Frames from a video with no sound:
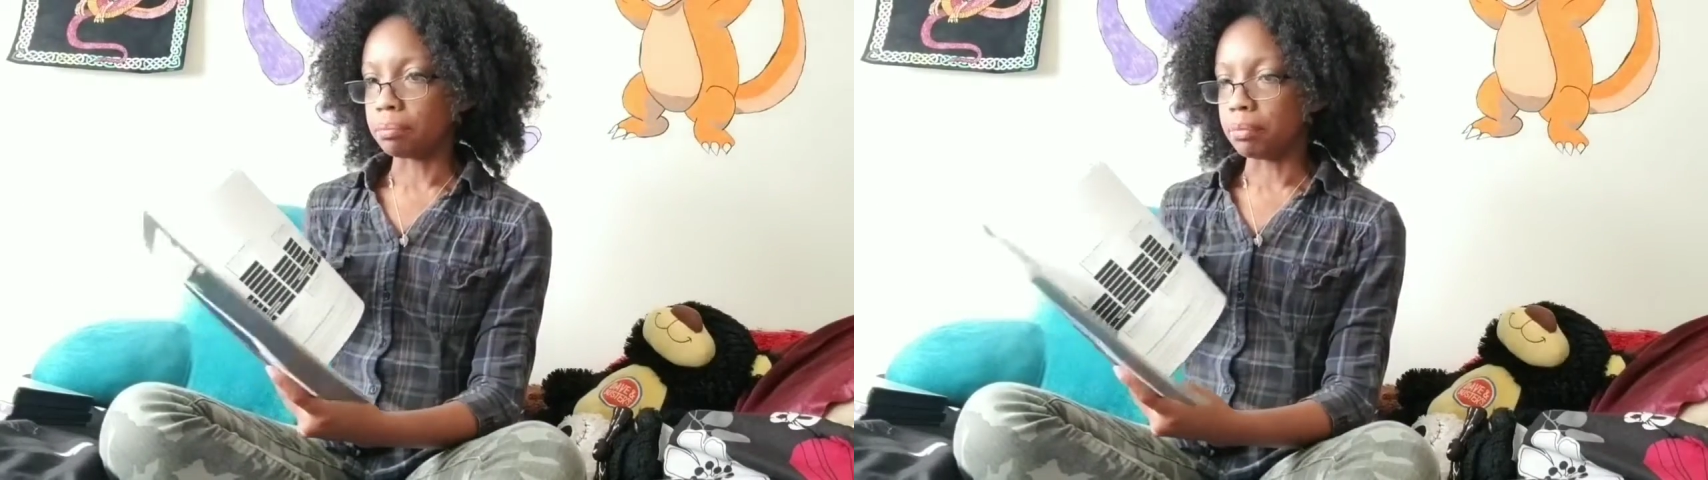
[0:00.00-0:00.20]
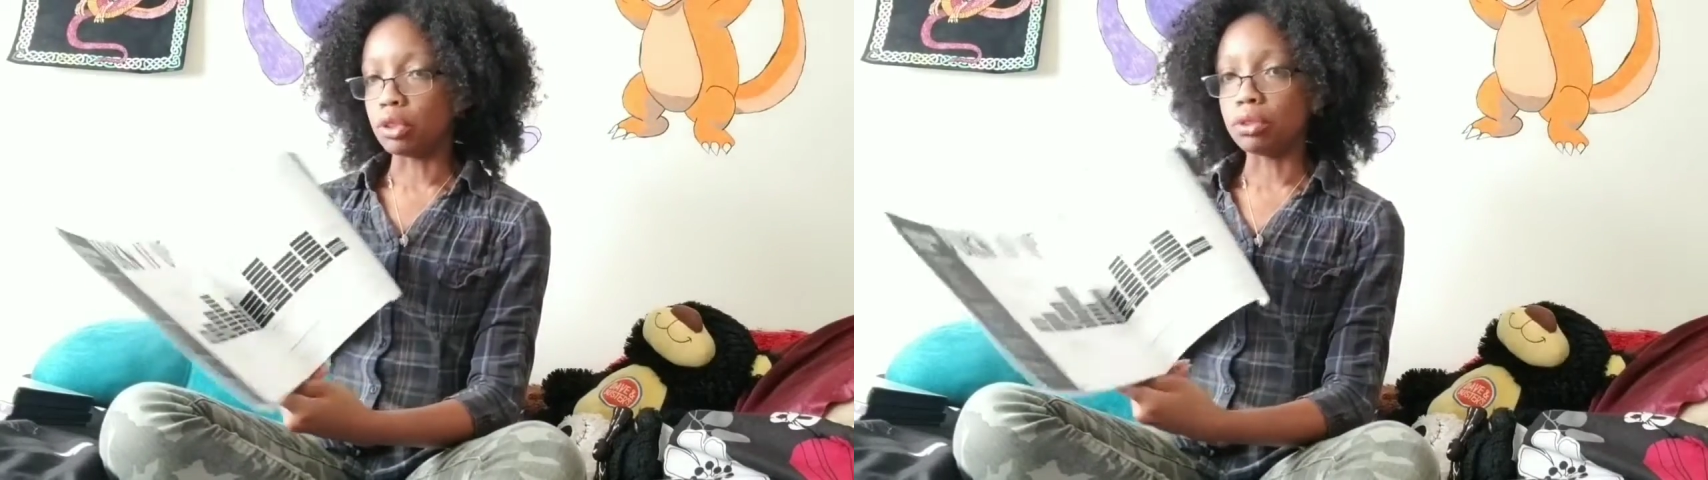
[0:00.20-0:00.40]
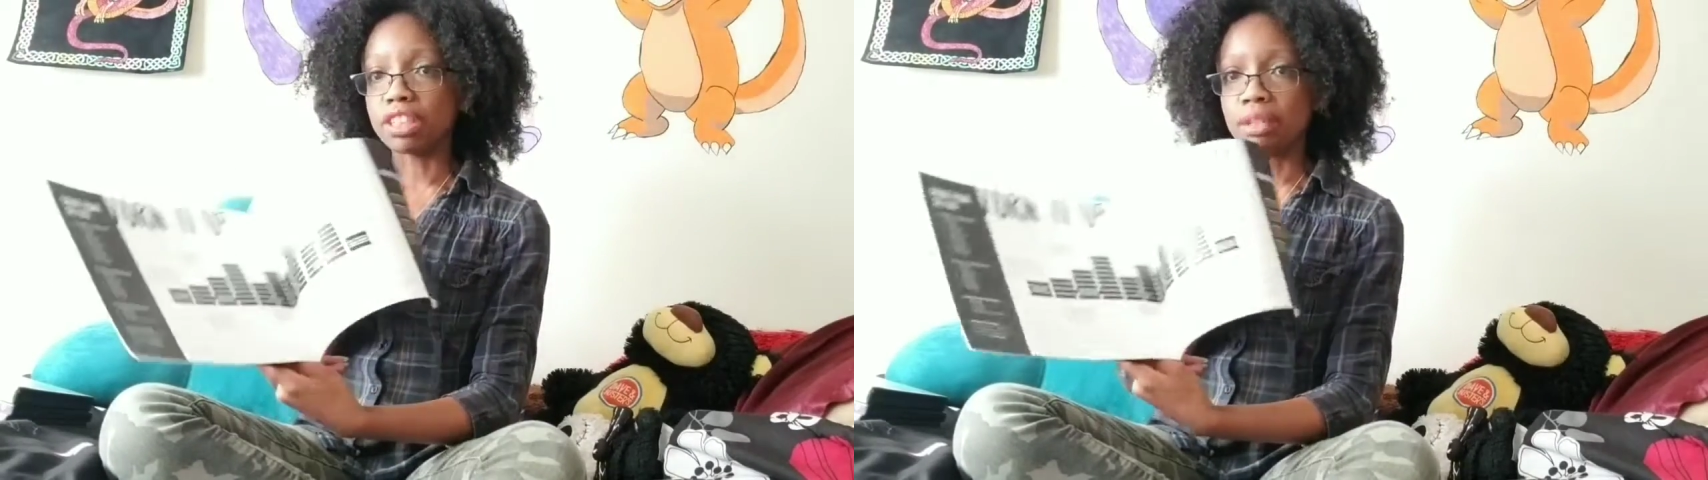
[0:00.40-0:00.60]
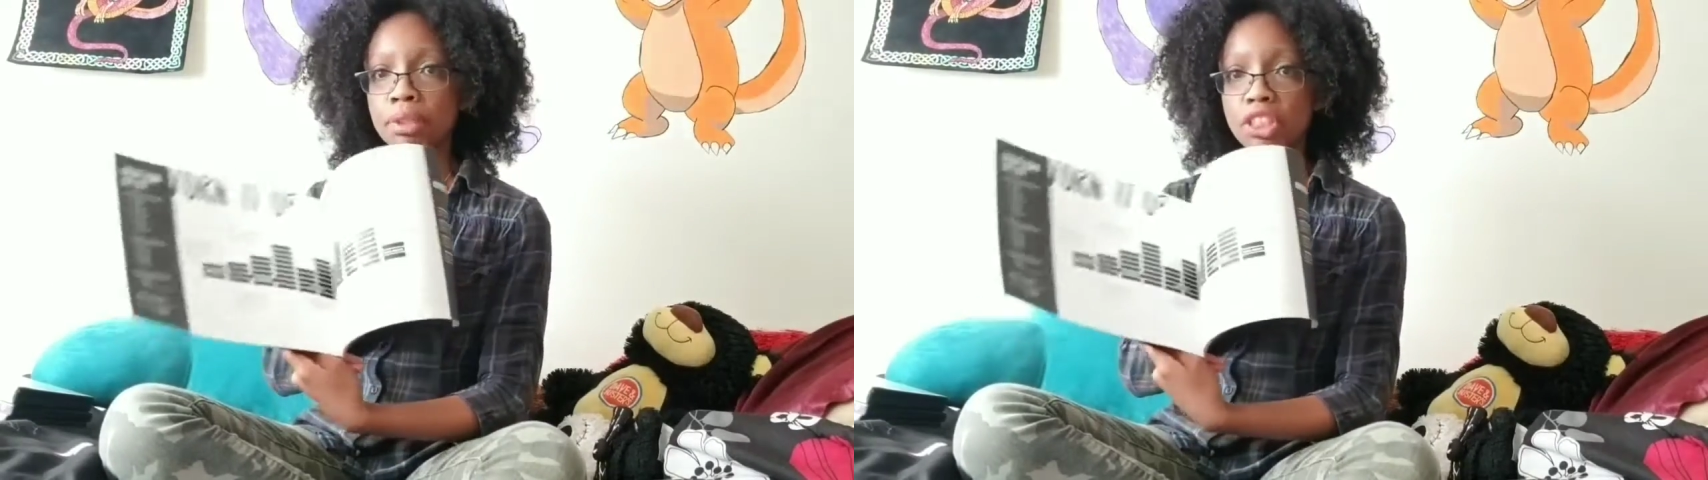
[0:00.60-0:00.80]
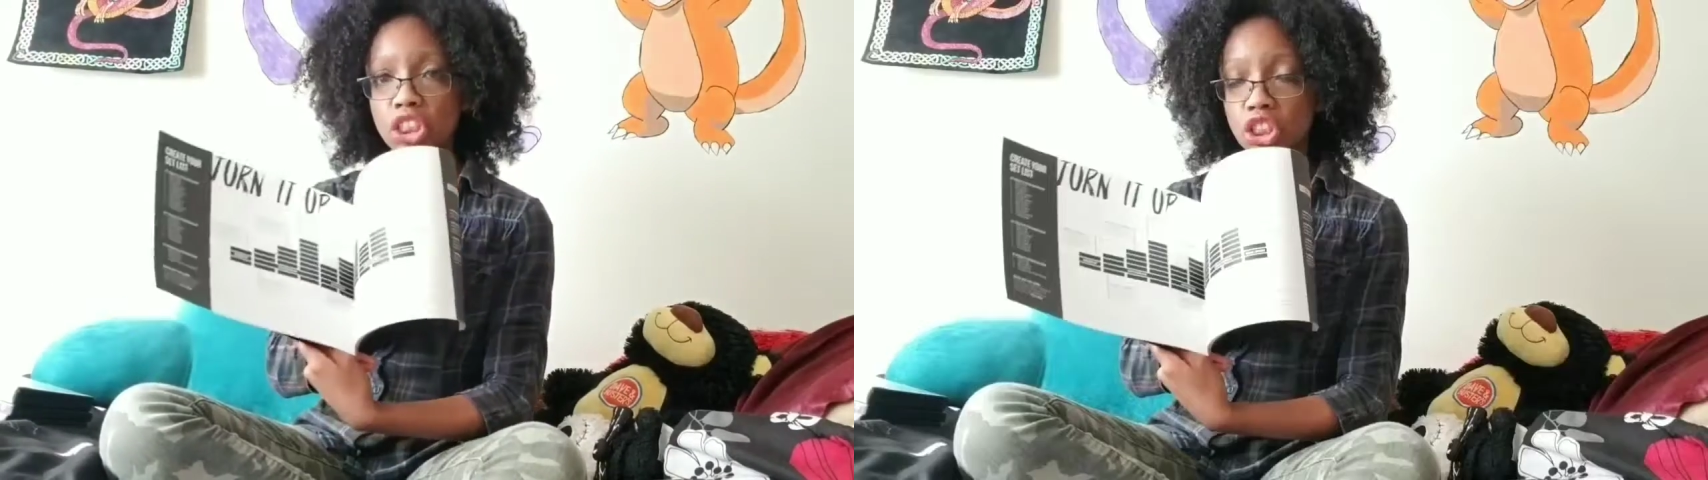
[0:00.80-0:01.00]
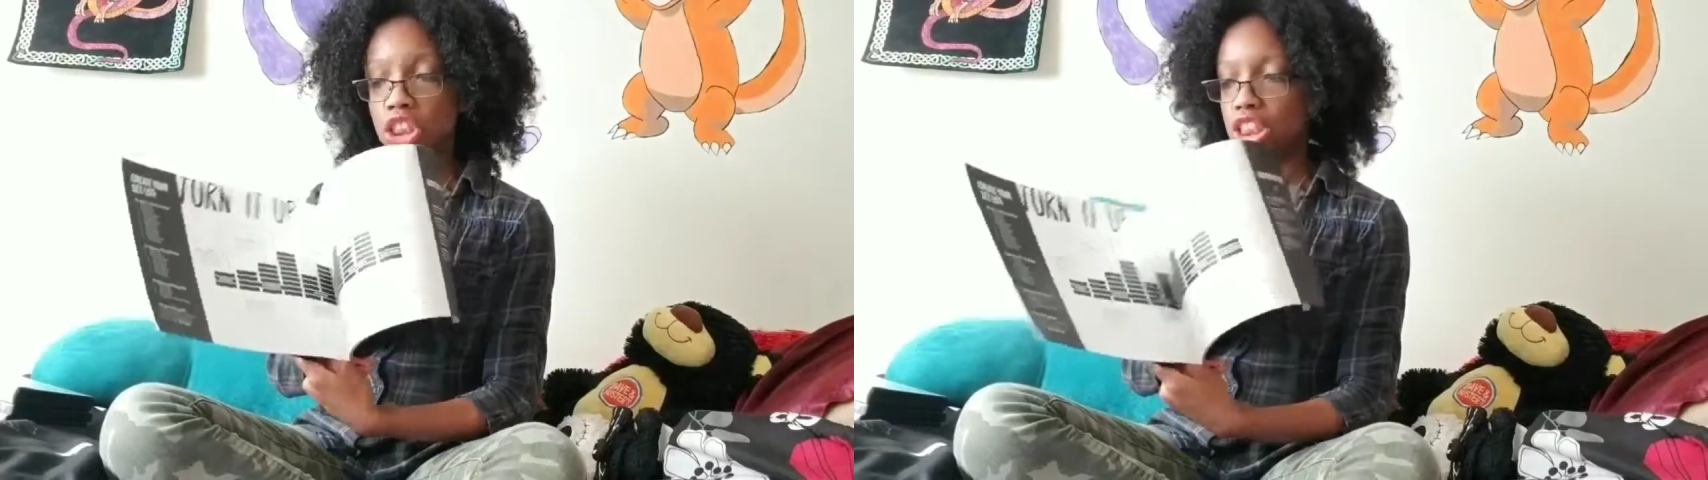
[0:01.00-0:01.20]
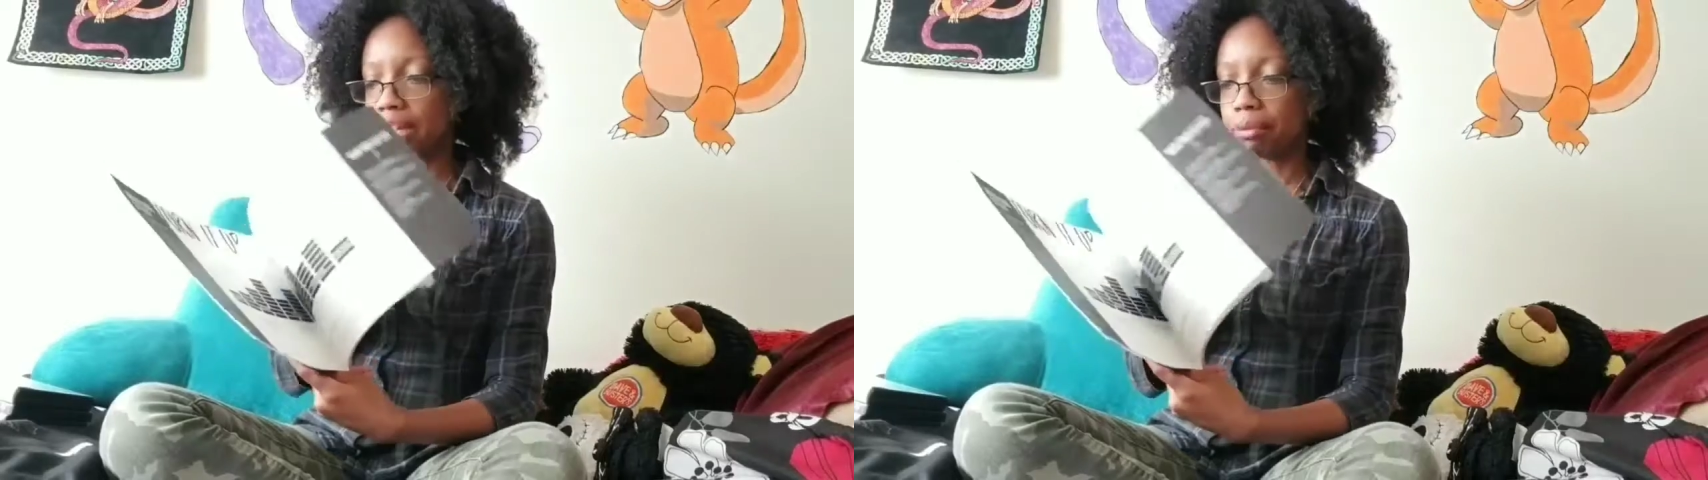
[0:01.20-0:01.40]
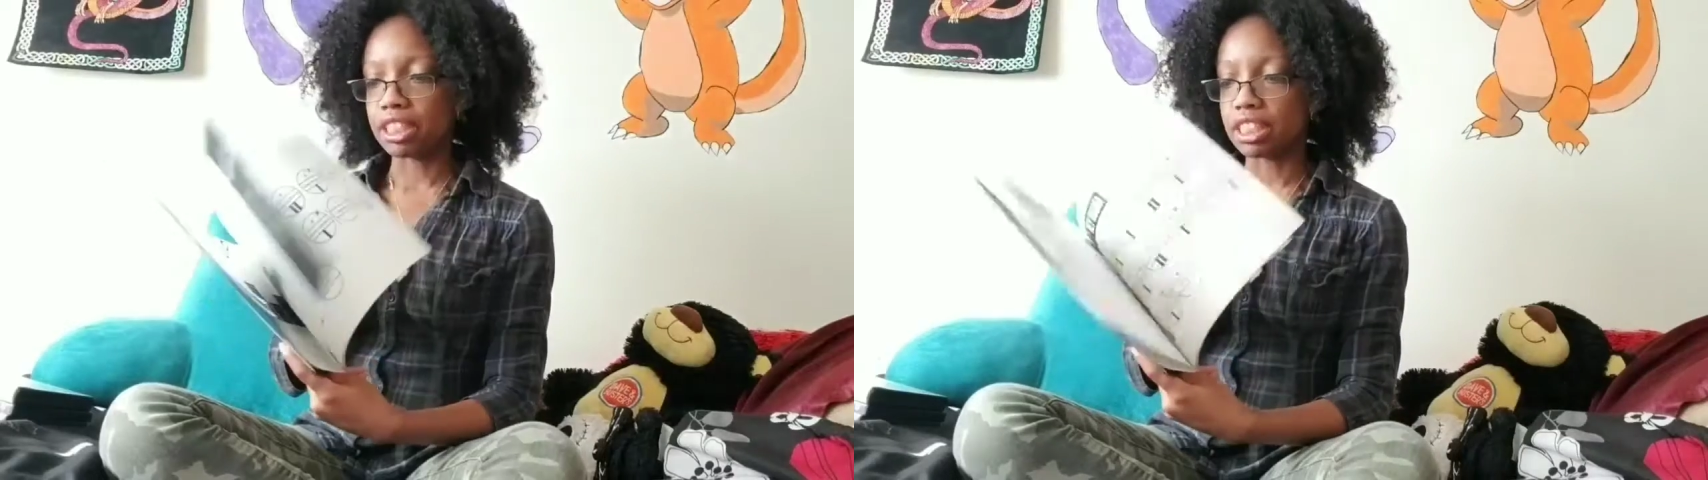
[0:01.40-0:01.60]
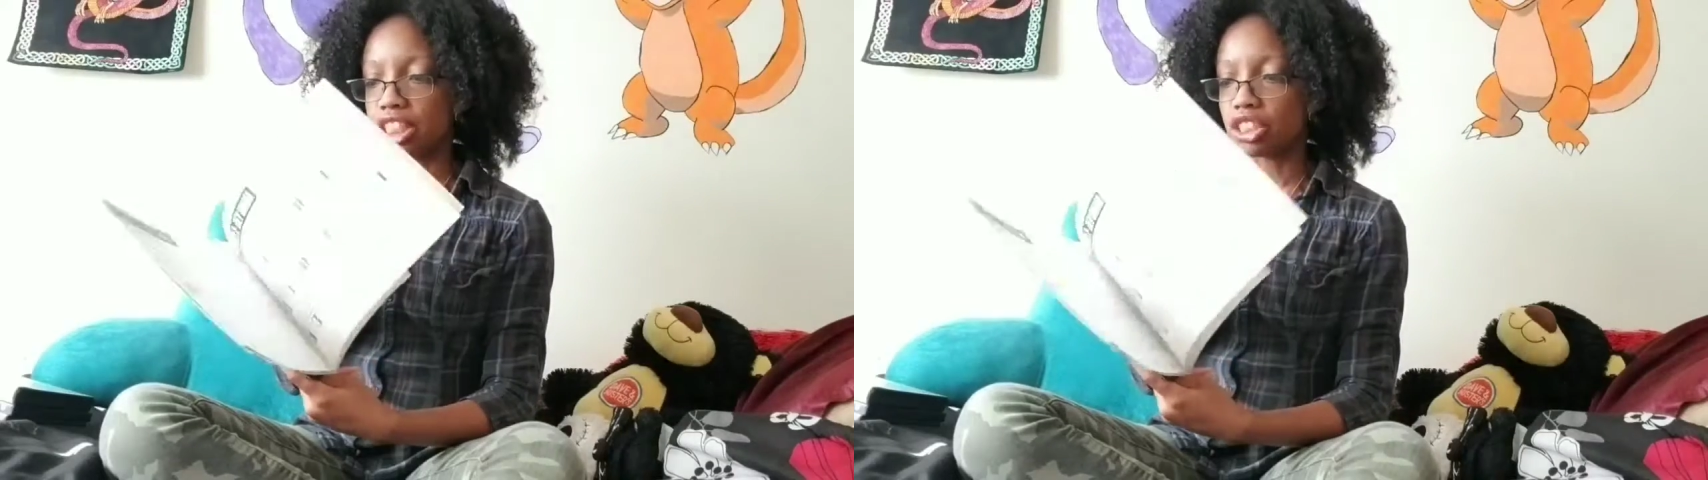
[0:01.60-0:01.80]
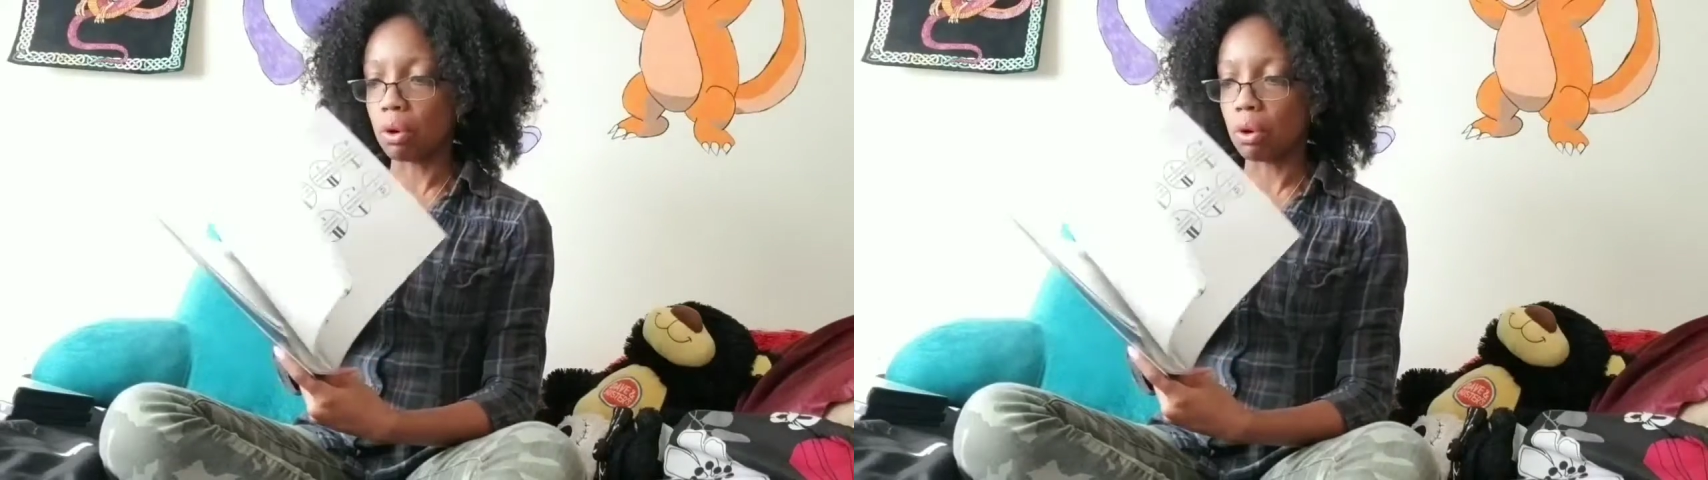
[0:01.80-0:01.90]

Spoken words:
moves and positions that we did.